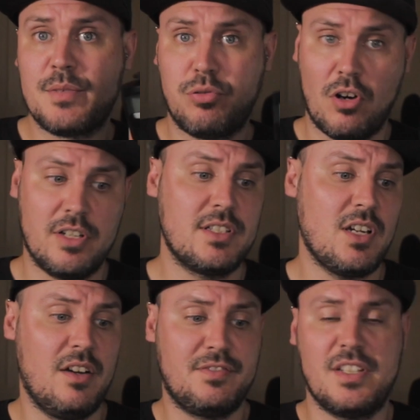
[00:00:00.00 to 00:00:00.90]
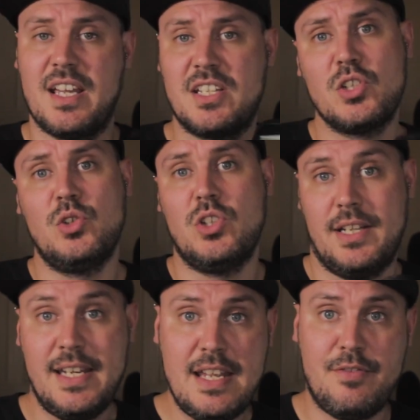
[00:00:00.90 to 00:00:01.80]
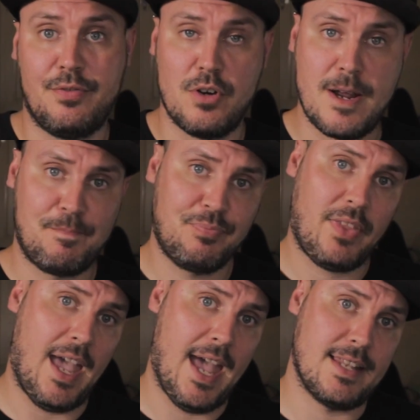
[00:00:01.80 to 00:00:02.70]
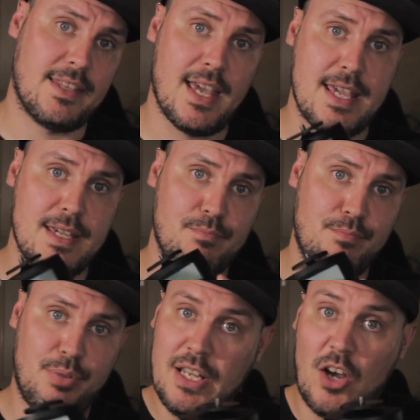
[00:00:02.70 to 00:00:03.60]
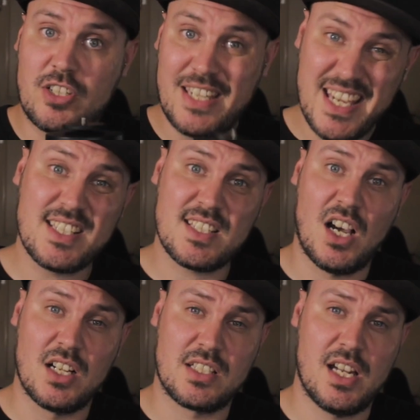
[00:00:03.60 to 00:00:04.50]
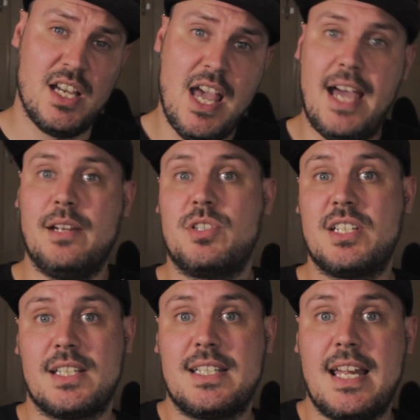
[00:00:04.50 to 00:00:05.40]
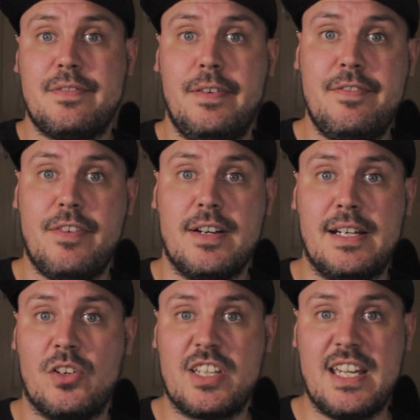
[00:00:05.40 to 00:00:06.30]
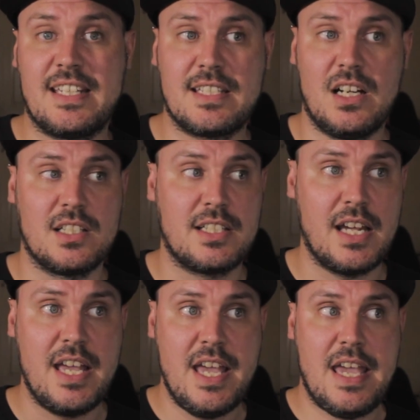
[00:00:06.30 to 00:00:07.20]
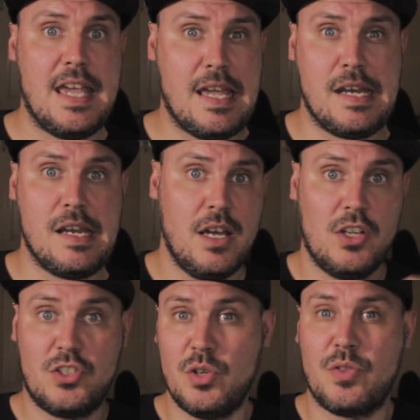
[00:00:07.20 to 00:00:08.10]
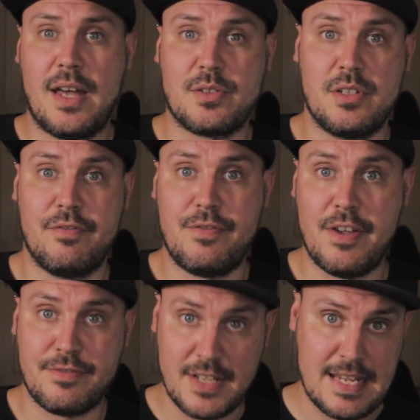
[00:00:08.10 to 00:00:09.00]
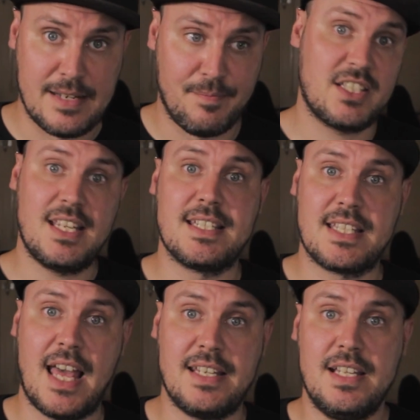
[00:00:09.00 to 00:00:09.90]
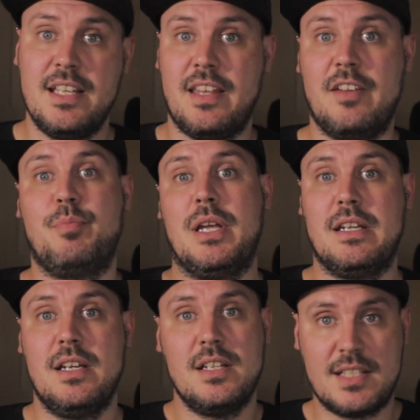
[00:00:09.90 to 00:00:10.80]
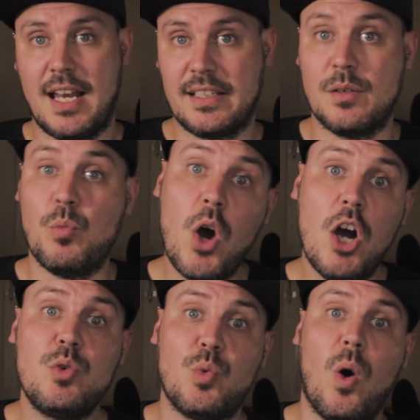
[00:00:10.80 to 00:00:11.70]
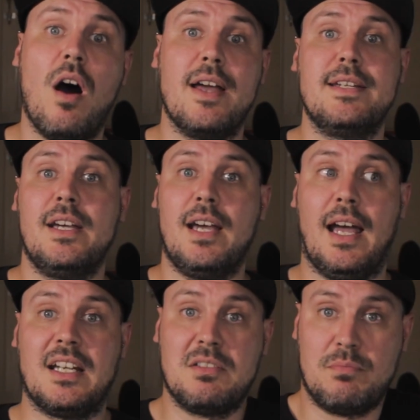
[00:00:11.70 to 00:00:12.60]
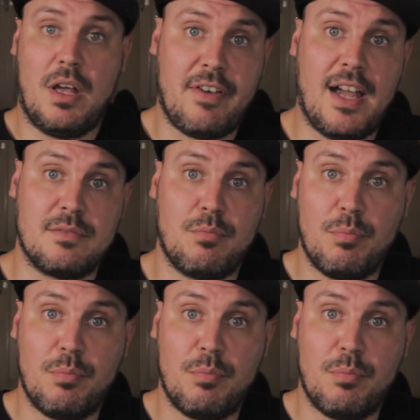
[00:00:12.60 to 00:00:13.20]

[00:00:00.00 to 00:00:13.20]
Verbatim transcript: this product after they saw a need for it, and they put it on Kickstarter, and it was successfully funded on Kickstarter in two thousand fifteen. Since then, they've been selling them worldwide and have had